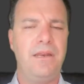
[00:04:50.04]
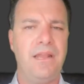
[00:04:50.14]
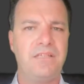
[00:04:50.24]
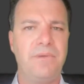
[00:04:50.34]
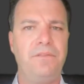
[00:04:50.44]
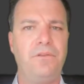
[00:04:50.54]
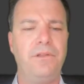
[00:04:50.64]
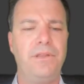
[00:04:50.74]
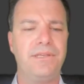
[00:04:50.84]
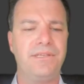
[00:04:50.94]
Last but
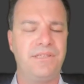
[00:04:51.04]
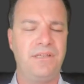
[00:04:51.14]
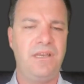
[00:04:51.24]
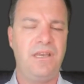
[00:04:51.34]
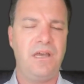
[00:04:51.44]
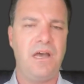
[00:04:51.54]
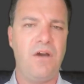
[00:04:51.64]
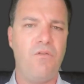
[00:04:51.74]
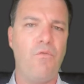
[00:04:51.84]
not least, how a